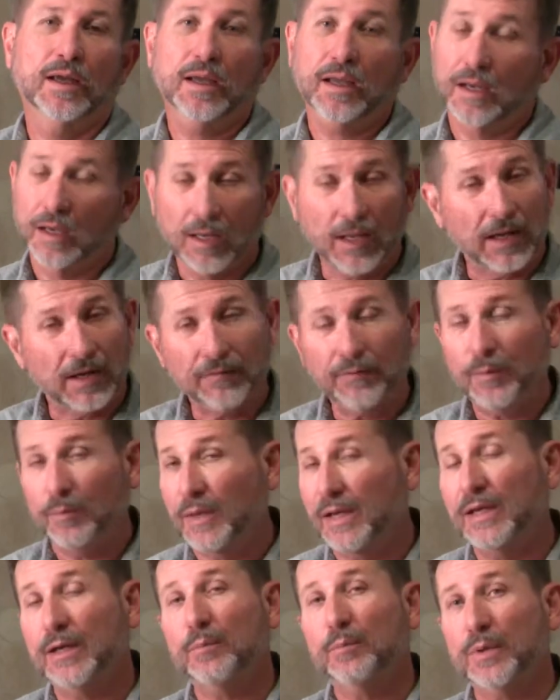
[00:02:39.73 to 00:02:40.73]
And a lot of it
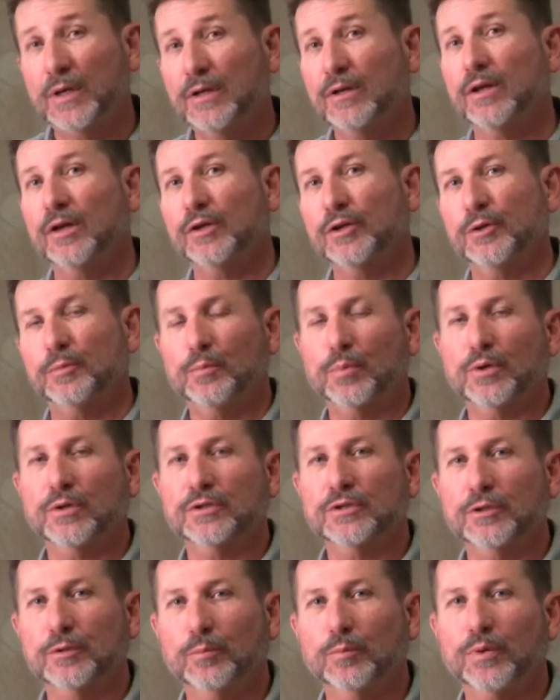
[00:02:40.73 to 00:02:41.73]
may depend on your
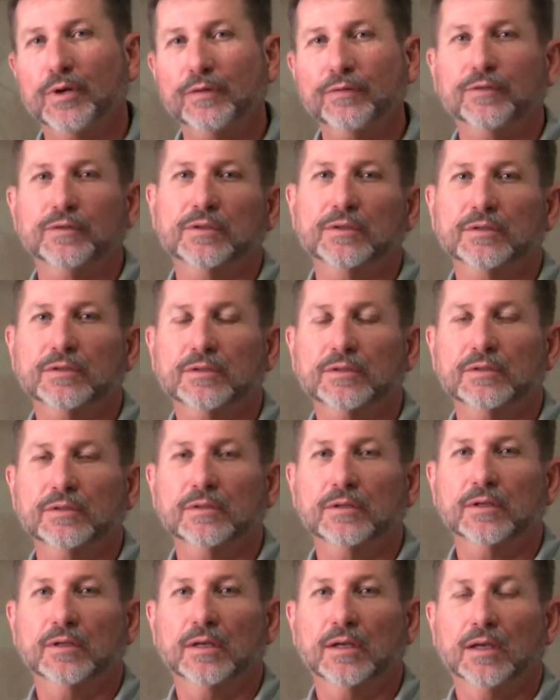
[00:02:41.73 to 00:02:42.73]
personal preference.
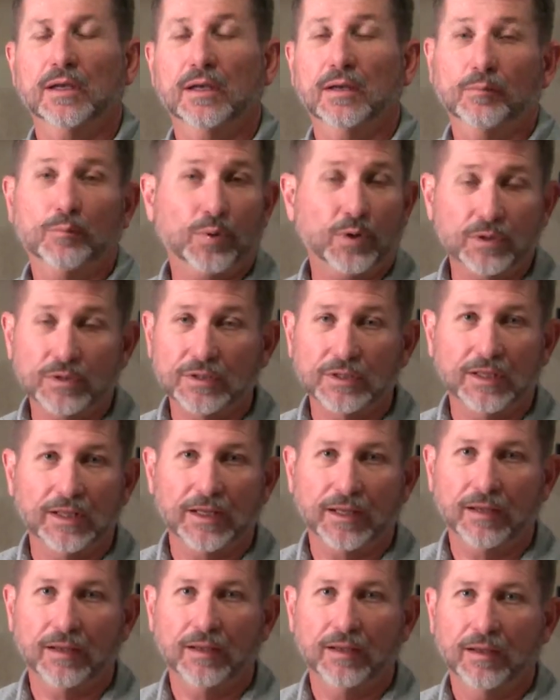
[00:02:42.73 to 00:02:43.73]

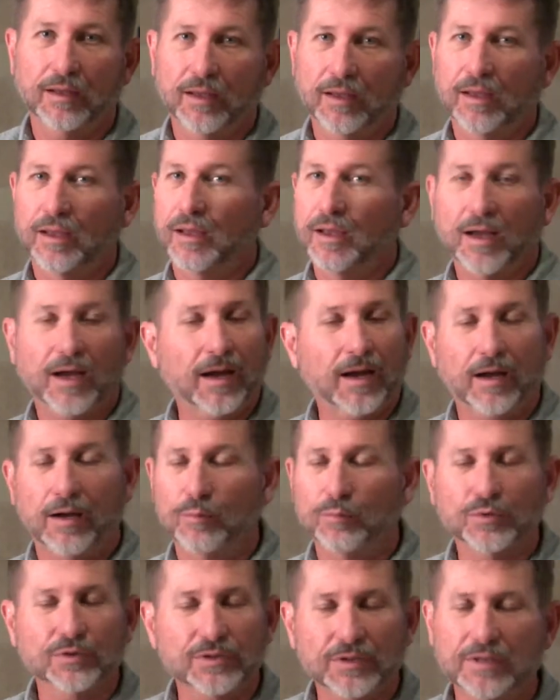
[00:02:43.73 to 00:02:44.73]
Personally, I
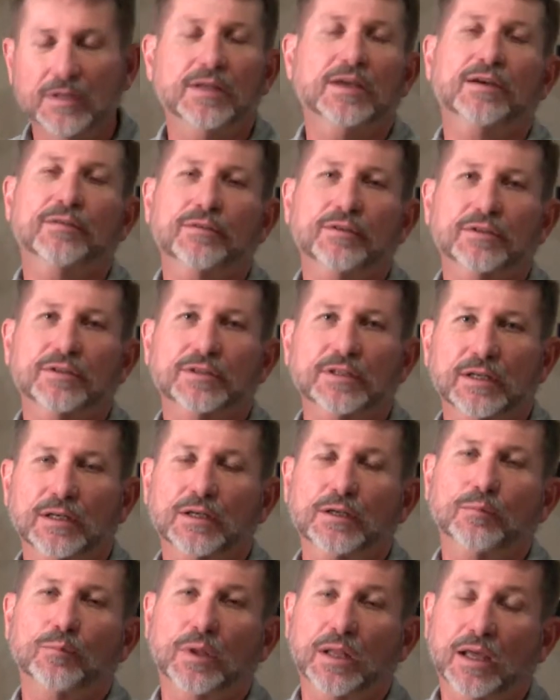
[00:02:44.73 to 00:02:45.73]
almost never sit
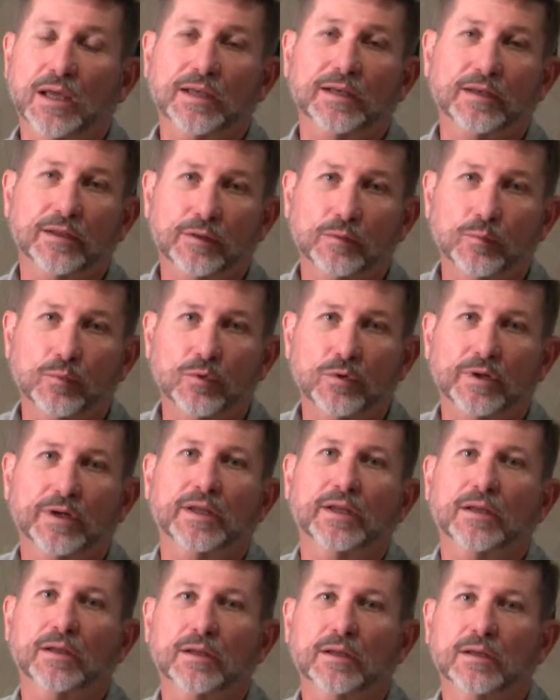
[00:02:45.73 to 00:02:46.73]
at a blind in the
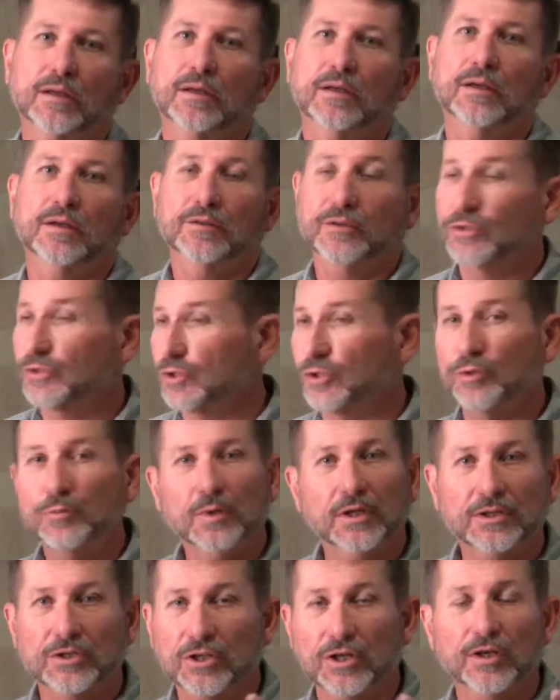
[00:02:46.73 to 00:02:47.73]
morning. There's too
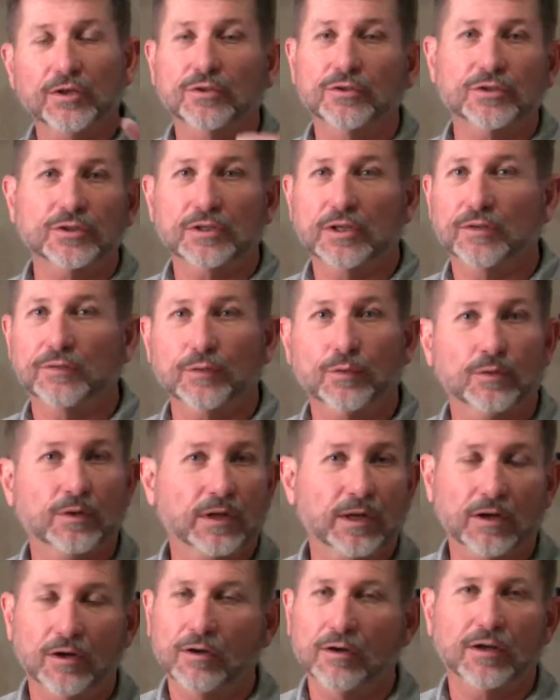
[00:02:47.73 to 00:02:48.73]
much other stuff
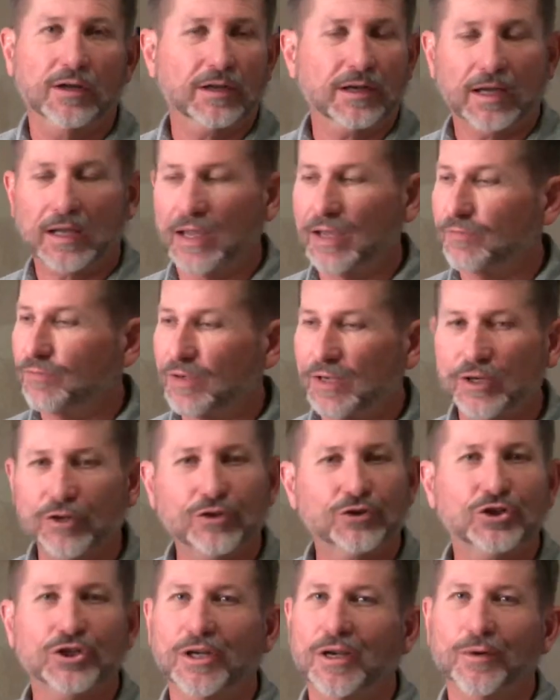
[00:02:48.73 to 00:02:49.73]
going on. I have
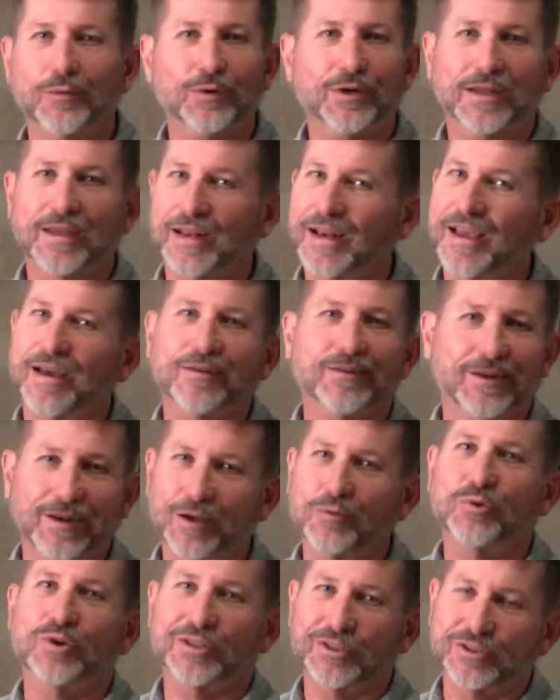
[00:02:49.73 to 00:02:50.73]
energy, I want to get out, and
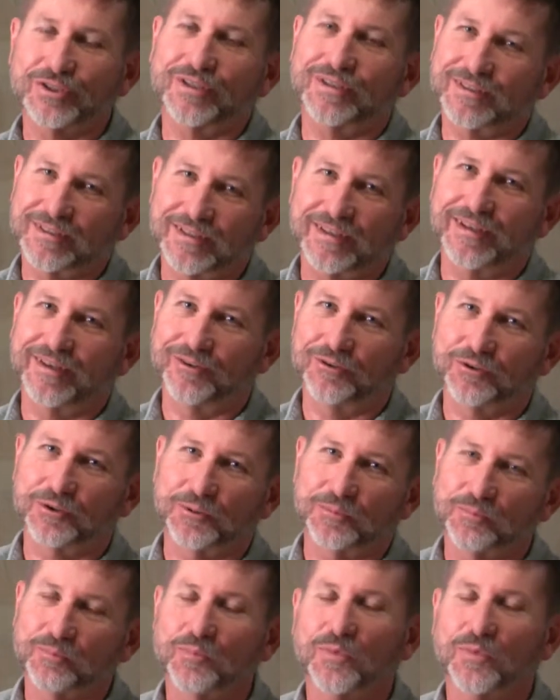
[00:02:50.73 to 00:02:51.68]
I want to chase the elk.